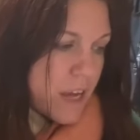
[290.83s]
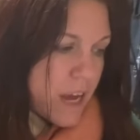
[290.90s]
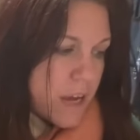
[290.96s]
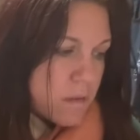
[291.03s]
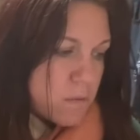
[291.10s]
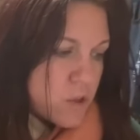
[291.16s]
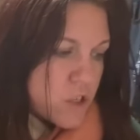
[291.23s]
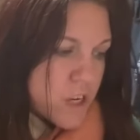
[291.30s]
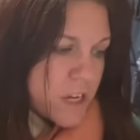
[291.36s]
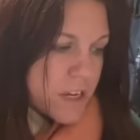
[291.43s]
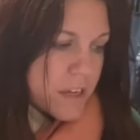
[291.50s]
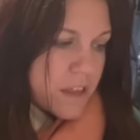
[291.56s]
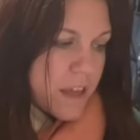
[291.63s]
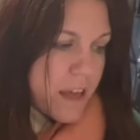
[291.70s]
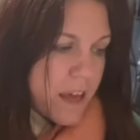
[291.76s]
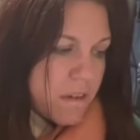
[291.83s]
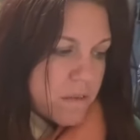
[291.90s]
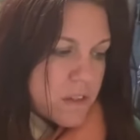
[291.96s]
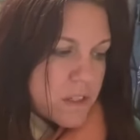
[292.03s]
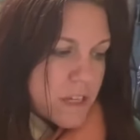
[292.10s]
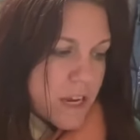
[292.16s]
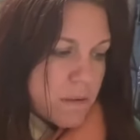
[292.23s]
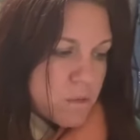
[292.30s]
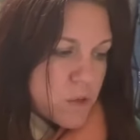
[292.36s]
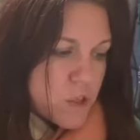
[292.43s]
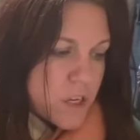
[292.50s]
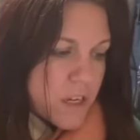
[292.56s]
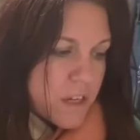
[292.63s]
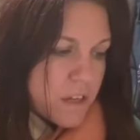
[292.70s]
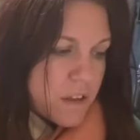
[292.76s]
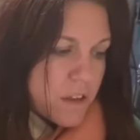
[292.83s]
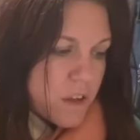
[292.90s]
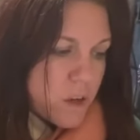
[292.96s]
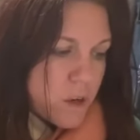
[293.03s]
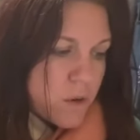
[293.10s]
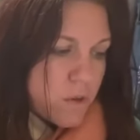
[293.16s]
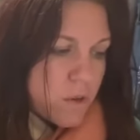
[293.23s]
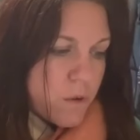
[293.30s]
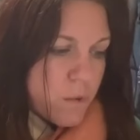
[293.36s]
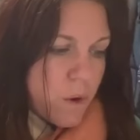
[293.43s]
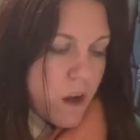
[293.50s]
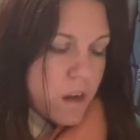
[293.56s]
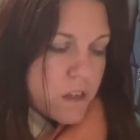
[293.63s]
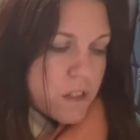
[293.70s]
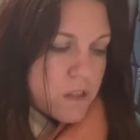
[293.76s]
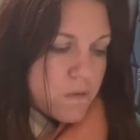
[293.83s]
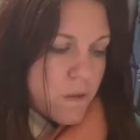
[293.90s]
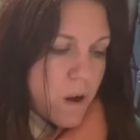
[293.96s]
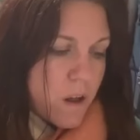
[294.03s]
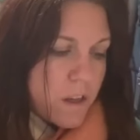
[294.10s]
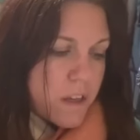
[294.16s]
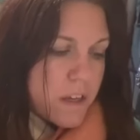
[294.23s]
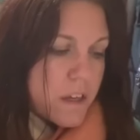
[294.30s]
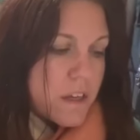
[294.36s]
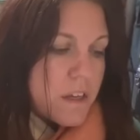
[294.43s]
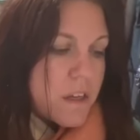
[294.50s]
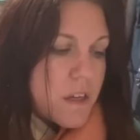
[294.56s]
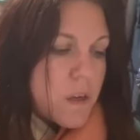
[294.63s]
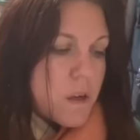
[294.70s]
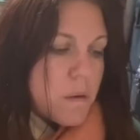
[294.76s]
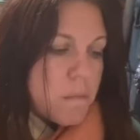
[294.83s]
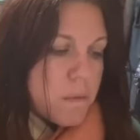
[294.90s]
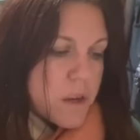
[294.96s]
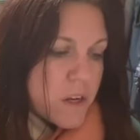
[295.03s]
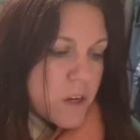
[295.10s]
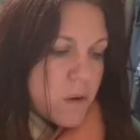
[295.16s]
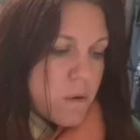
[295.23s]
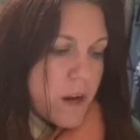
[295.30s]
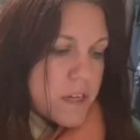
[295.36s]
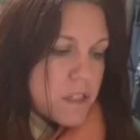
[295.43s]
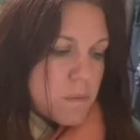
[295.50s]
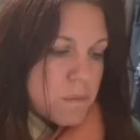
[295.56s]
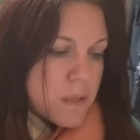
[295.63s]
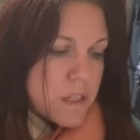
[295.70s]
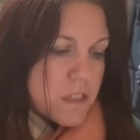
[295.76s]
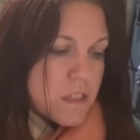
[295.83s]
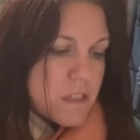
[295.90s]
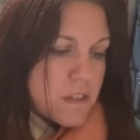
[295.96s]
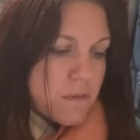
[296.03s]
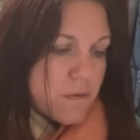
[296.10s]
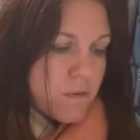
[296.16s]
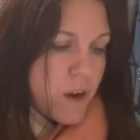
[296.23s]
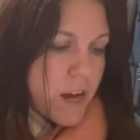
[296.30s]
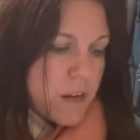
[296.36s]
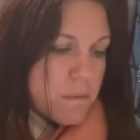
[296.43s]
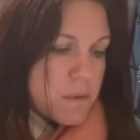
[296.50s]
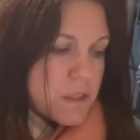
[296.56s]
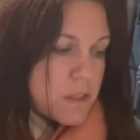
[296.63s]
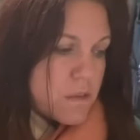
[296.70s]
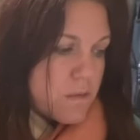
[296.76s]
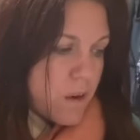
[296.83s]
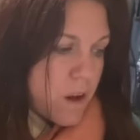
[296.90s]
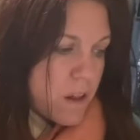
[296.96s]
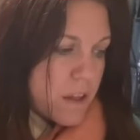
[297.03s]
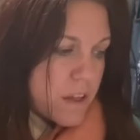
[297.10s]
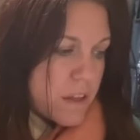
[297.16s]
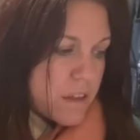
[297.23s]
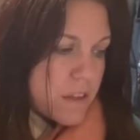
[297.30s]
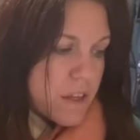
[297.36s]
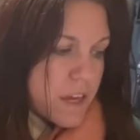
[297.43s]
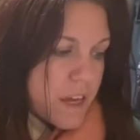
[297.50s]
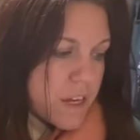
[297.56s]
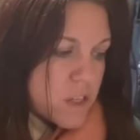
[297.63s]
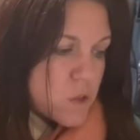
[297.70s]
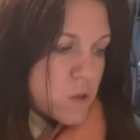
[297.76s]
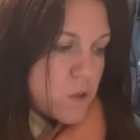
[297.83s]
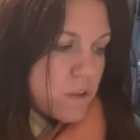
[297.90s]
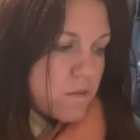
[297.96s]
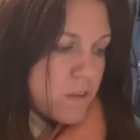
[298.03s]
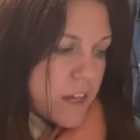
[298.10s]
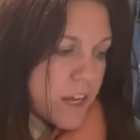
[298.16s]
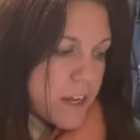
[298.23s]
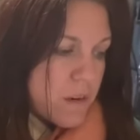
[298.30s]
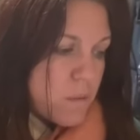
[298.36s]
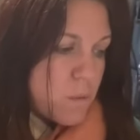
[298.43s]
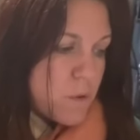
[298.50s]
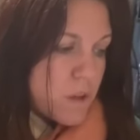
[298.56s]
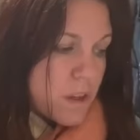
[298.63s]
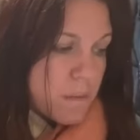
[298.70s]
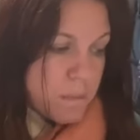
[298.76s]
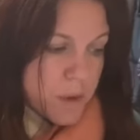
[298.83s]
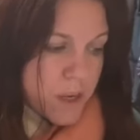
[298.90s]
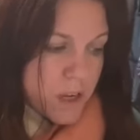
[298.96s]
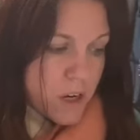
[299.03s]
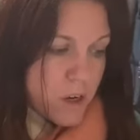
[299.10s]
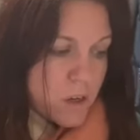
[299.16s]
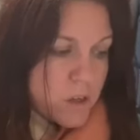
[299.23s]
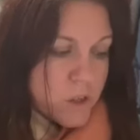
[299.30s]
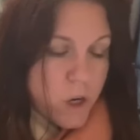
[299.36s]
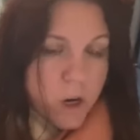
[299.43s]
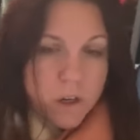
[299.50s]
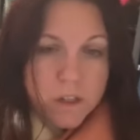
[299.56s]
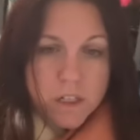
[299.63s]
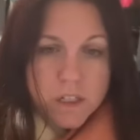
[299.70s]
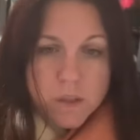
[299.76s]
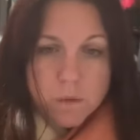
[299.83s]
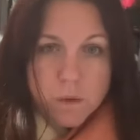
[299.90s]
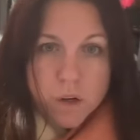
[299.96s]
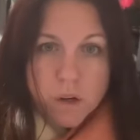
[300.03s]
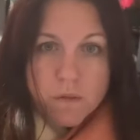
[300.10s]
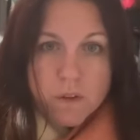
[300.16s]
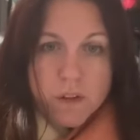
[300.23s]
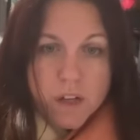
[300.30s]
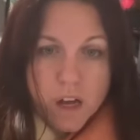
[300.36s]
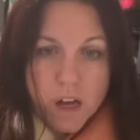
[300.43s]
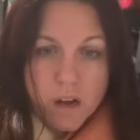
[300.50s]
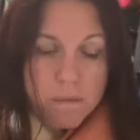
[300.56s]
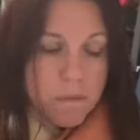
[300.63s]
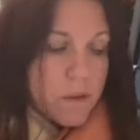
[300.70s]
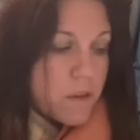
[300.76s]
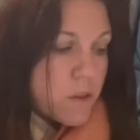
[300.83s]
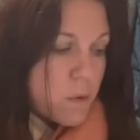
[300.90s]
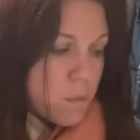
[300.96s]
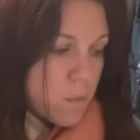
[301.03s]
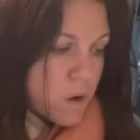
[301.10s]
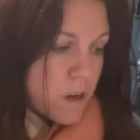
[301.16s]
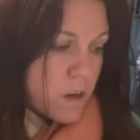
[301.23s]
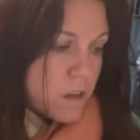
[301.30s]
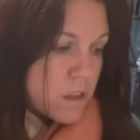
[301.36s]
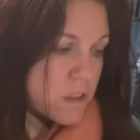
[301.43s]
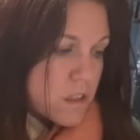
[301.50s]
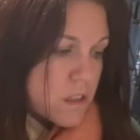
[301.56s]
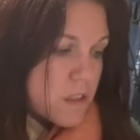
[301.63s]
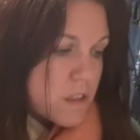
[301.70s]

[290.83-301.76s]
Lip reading: I am shaking the heavens. I am shaking the earth. The rock is falling. meteorites, pieces of fragments falling. The angel of light will appear. Darkness will overcome the world.